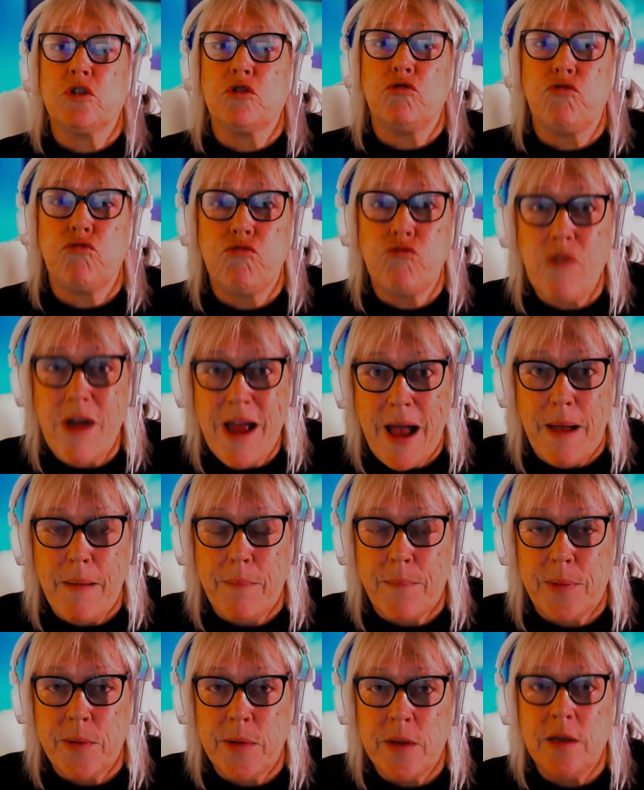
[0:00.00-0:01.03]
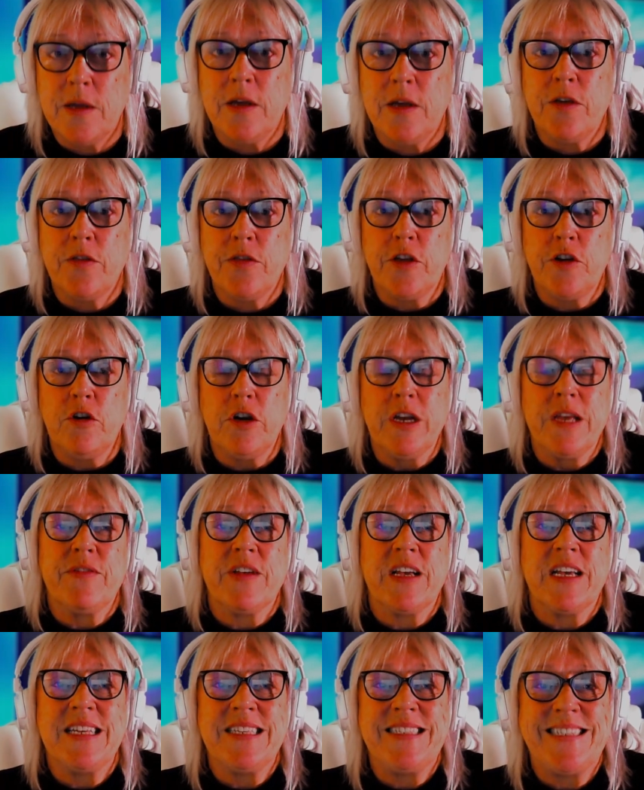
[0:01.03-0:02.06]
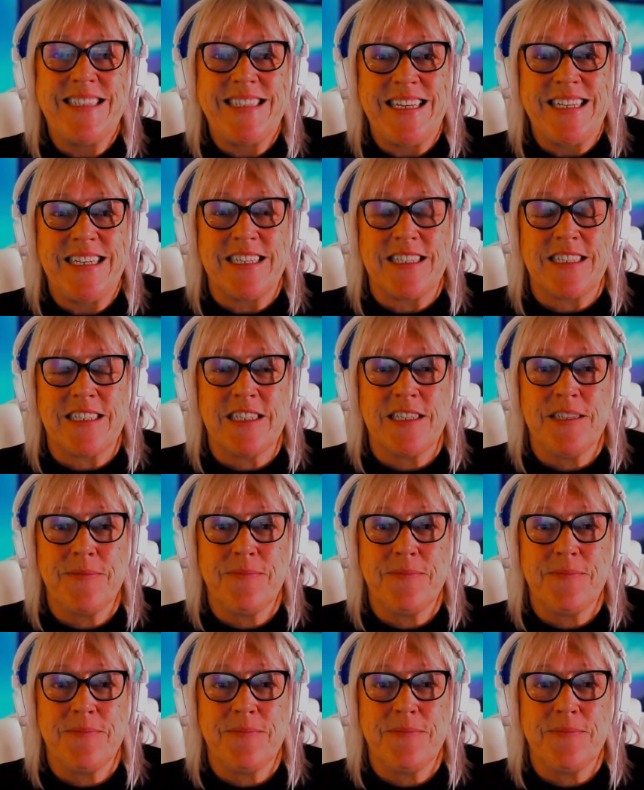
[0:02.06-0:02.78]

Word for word: crap, they're not even considered.